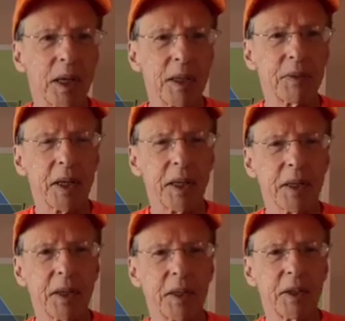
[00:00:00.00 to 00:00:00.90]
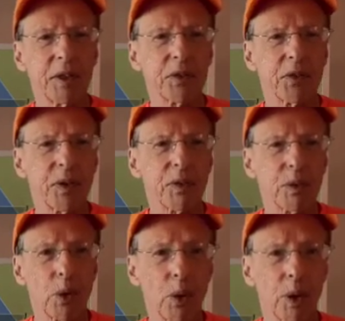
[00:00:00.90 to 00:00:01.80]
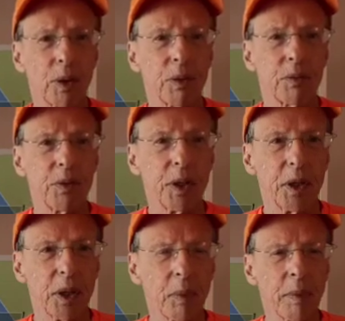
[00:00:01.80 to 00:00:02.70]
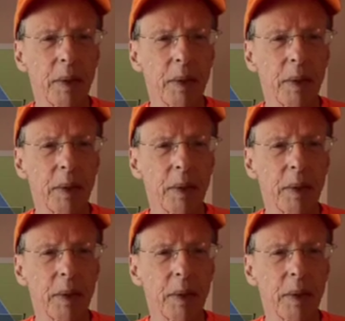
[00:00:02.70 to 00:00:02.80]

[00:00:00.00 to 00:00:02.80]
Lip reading: I've taken in this fifth law video,